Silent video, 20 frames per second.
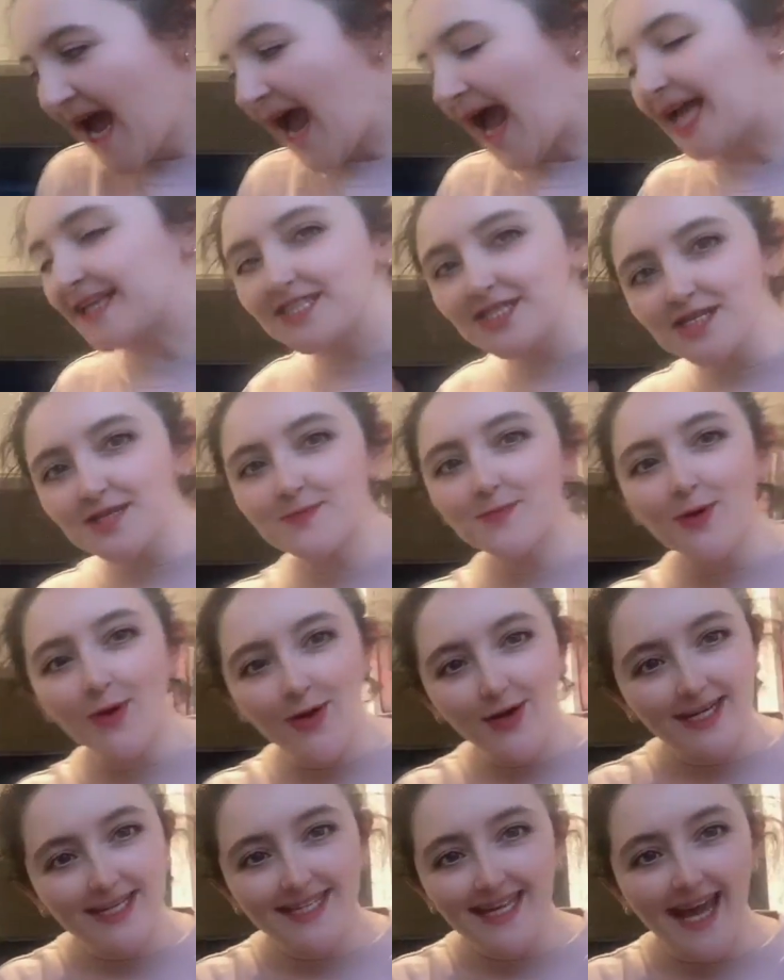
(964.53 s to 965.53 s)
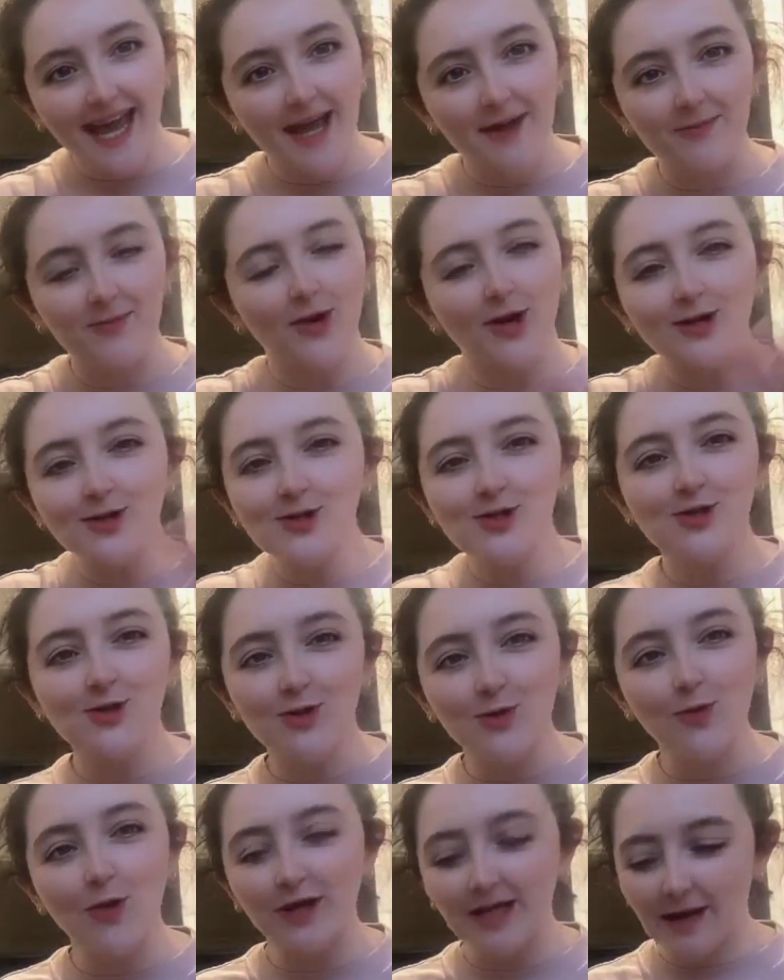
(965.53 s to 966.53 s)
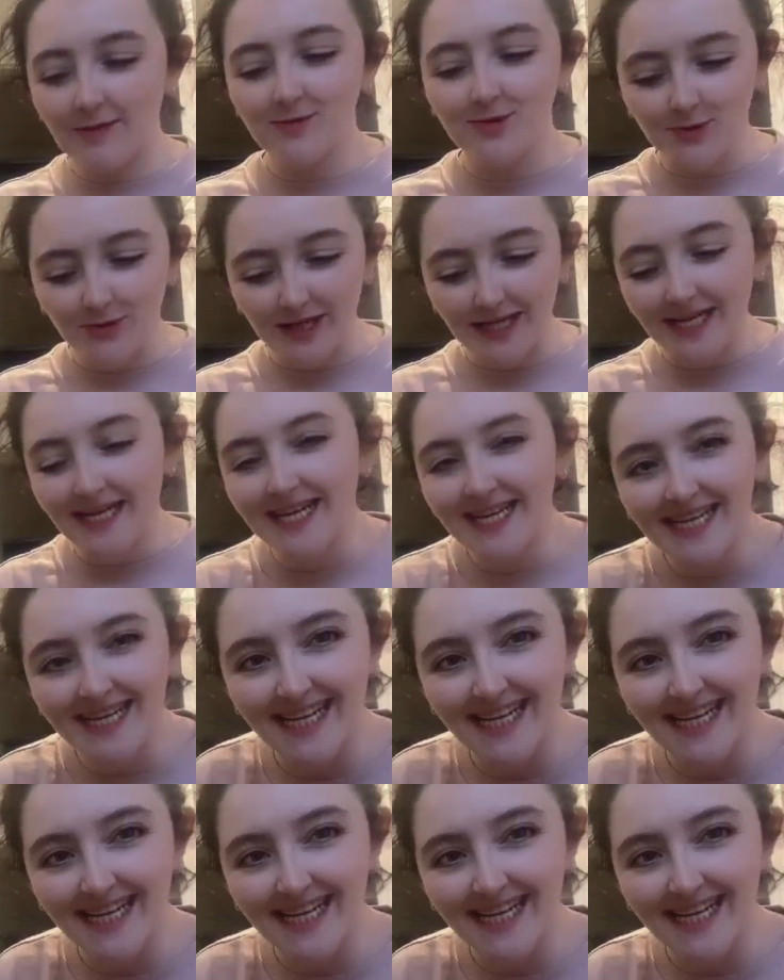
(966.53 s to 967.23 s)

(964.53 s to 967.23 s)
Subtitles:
At this point, I'm not sure what I'm doing,